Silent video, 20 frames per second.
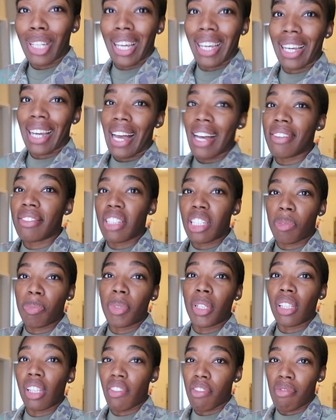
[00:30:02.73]
like I've just
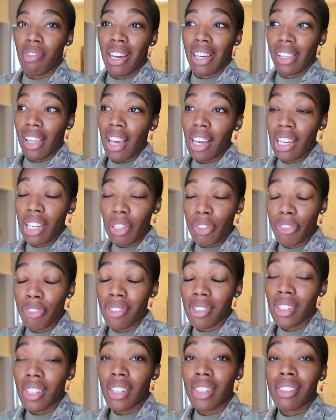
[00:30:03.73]
been living my
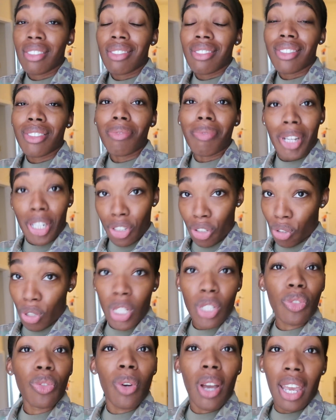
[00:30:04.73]
life, my
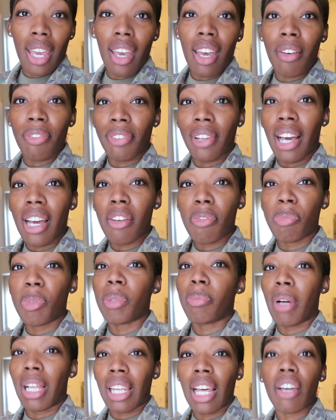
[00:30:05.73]
stressful AF life,
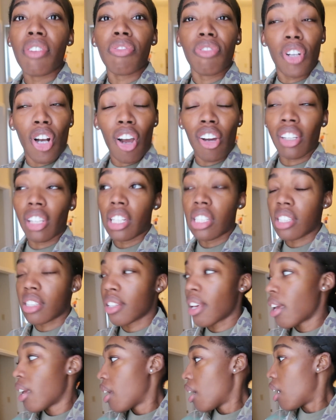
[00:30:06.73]
but my life regardless.
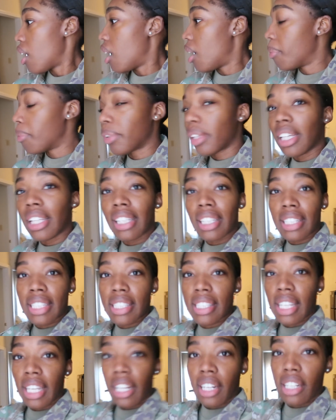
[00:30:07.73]
Um, Leland
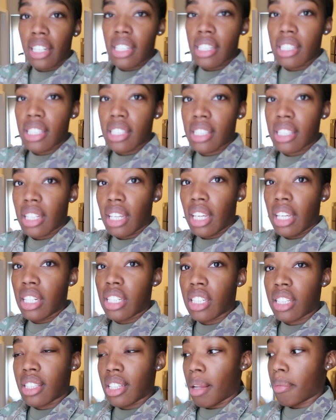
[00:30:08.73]
is here. His he
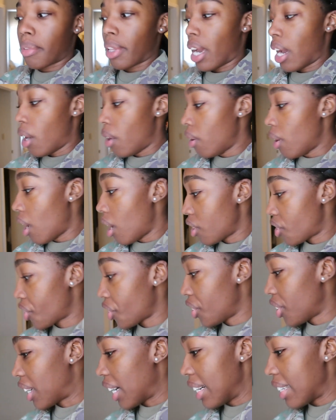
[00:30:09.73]
just stepped out. I'll show
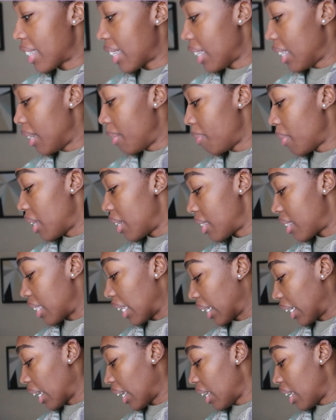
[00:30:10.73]
you guys him in a
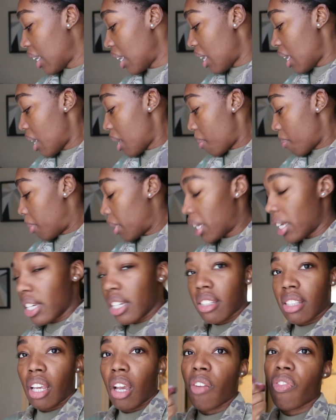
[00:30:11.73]
second. But he
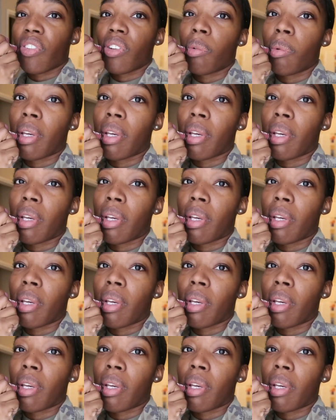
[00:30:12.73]
is here for the